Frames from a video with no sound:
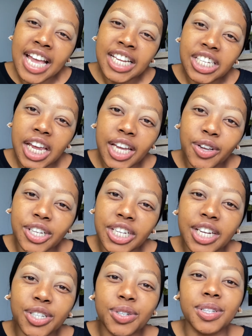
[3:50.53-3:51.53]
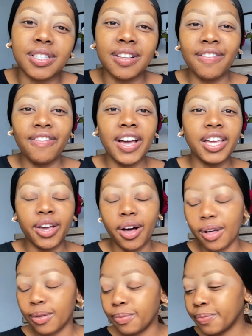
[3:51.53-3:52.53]
Check your schedules. Fuck
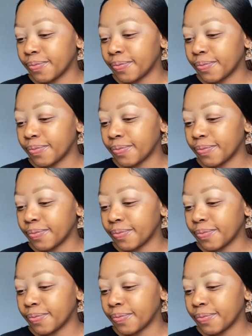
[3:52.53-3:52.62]
y'all.